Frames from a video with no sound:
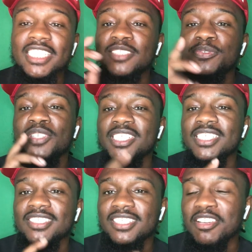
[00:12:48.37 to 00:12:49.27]
It's funny
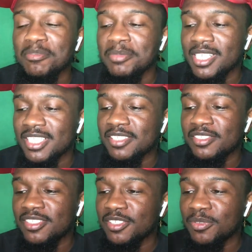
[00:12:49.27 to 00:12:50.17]
as hell because
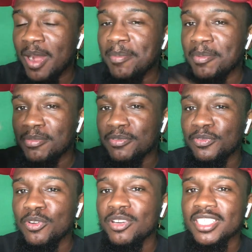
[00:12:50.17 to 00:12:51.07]
the rapper
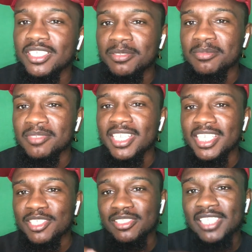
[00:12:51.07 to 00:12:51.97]
before him,
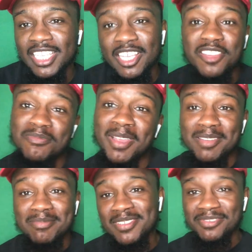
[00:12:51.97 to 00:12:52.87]
he was like, yeah, you
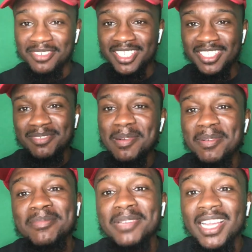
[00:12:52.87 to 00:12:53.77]
making me freaky, blah, blah,
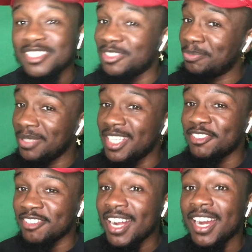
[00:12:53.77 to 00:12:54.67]
blah. He was playing
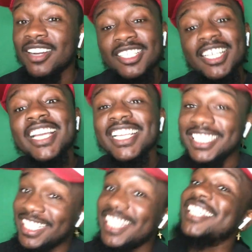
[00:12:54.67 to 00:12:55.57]
around. And
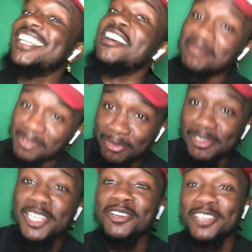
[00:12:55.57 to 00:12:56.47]
then here come a
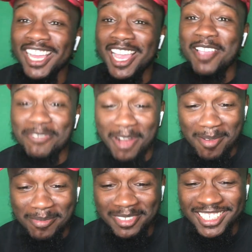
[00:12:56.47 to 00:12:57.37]
real gay
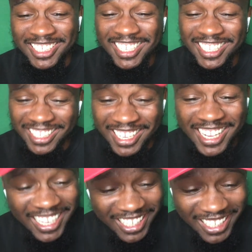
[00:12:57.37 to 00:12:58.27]
rapper
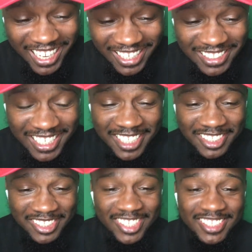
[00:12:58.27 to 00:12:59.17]
and got his ass
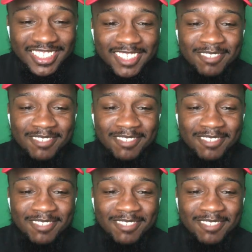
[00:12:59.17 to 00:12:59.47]
straight.